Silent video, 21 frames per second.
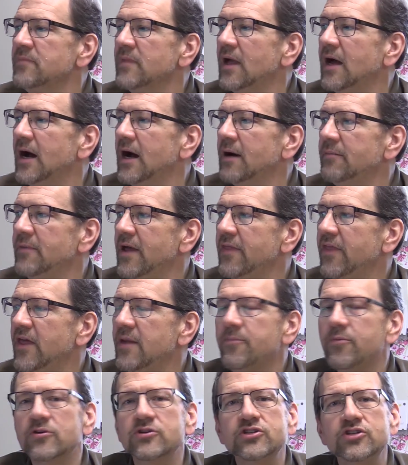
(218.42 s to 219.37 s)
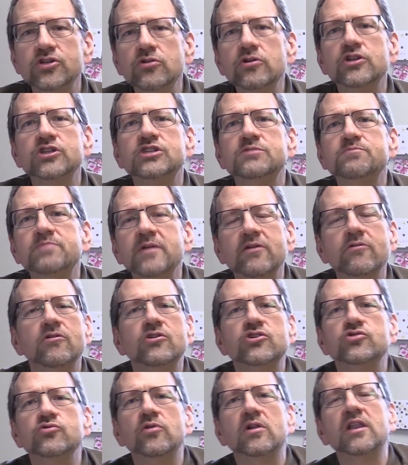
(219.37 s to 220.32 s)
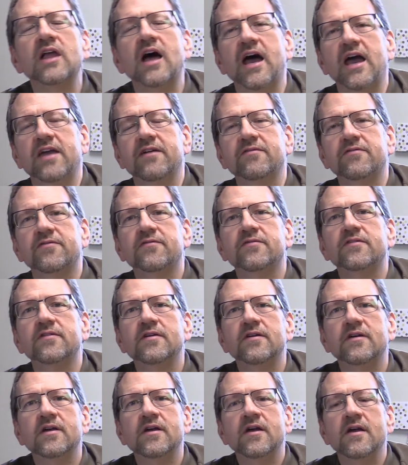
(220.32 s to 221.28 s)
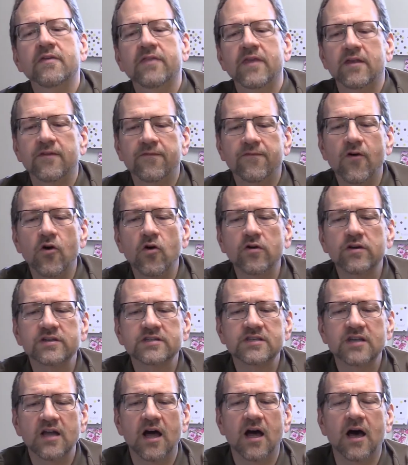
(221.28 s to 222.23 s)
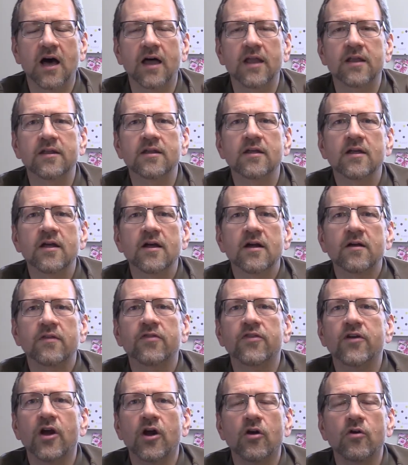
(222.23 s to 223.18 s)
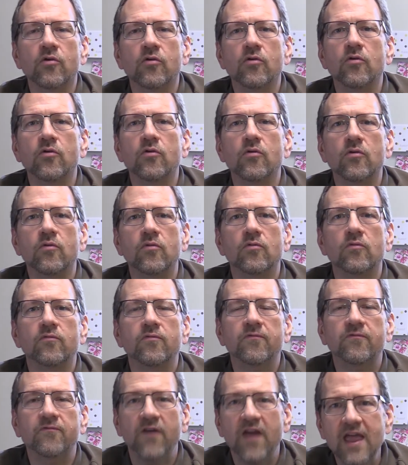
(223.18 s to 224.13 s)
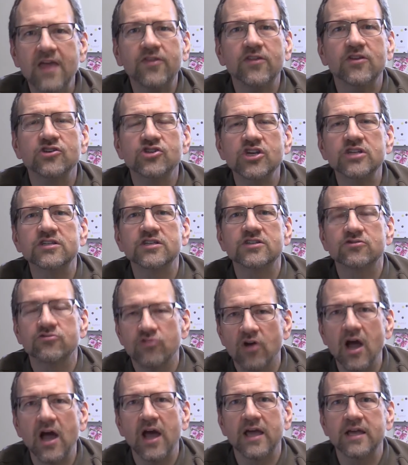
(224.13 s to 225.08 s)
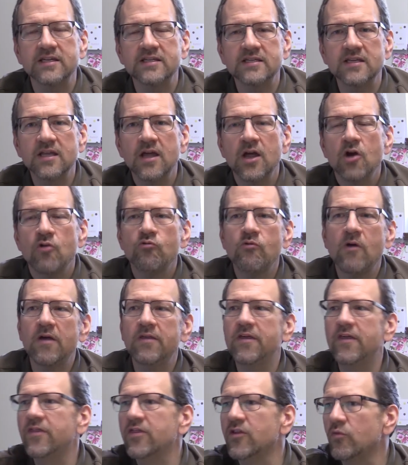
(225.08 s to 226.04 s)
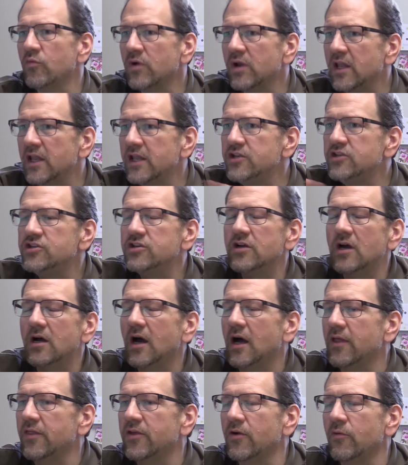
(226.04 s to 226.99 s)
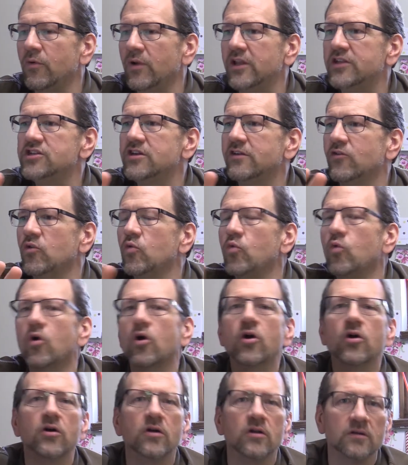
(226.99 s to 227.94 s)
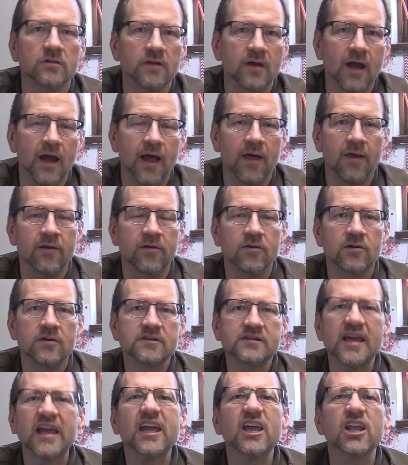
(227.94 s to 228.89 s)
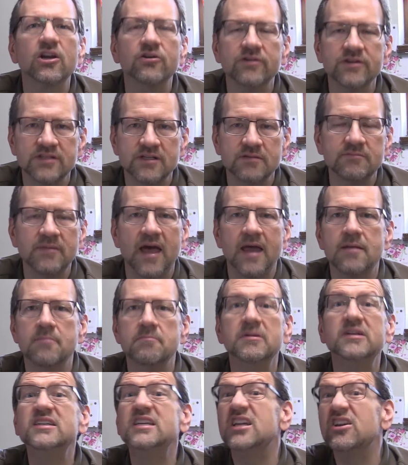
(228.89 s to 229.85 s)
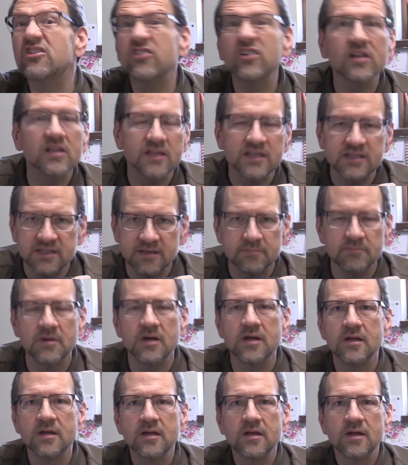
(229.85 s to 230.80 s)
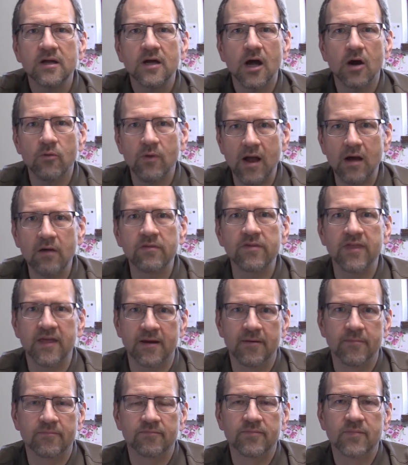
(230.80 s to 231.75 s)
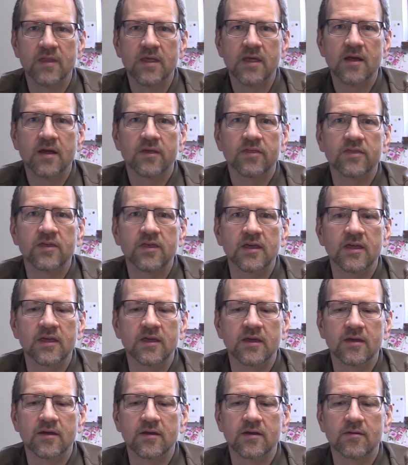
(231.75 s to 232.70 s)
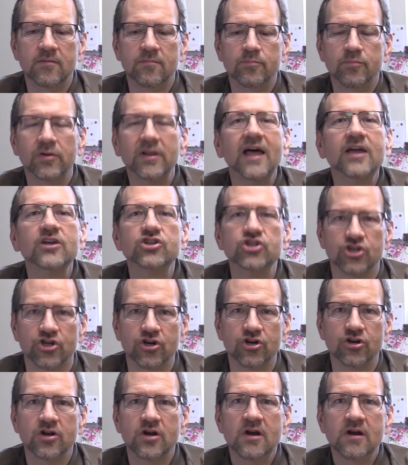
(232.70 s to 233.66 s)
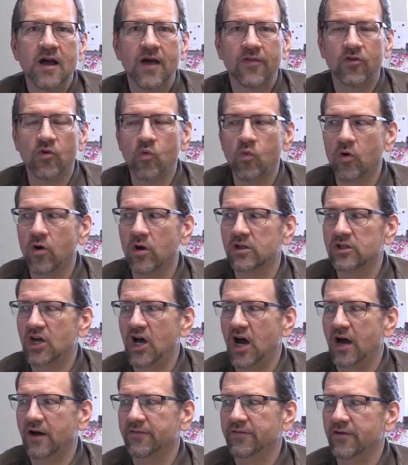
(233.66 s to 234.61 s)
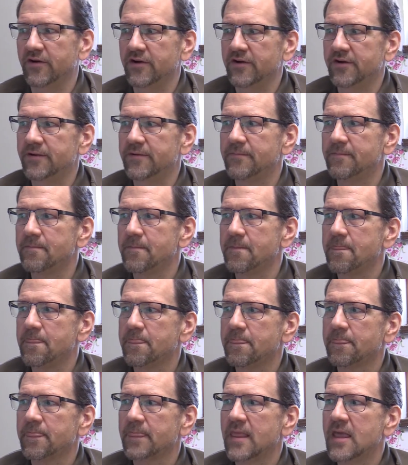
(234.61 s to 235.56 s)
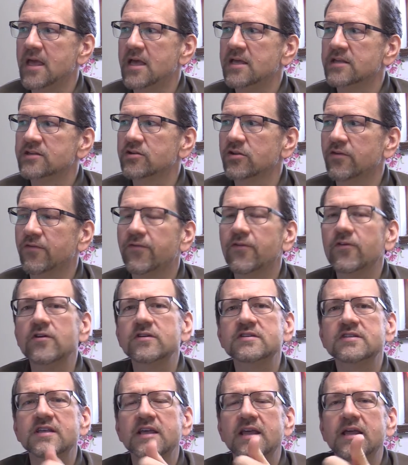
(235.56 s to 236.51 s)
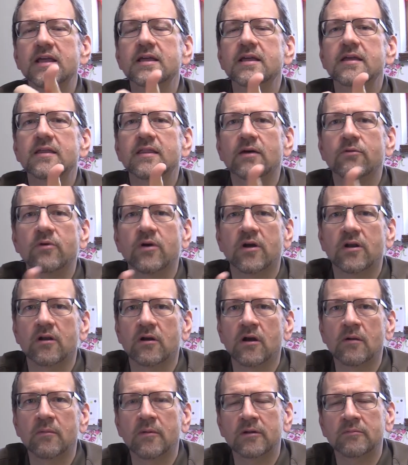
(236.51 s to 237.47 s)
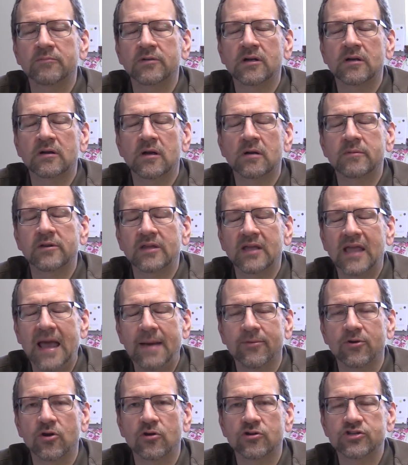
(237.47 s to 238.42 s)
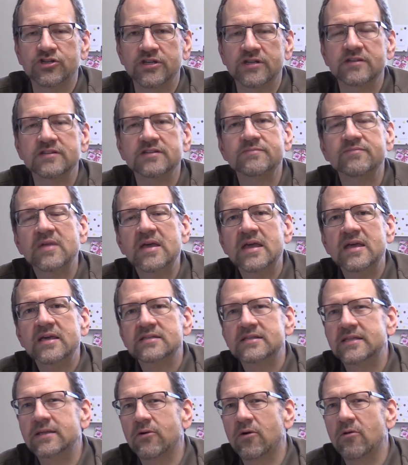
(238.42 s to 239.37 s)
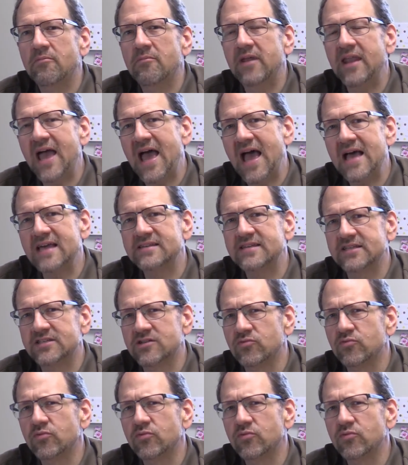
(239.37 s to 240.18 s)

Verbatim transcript: Um, and they pursued a spiritual life that focused on their faith in Jesus Christ rather than the religion, uh, the religion of the world and secularism and materialism around them, the pleasure that the world offered. So the first thing that we want to learn about, learn about the Cappadocians, they were monastics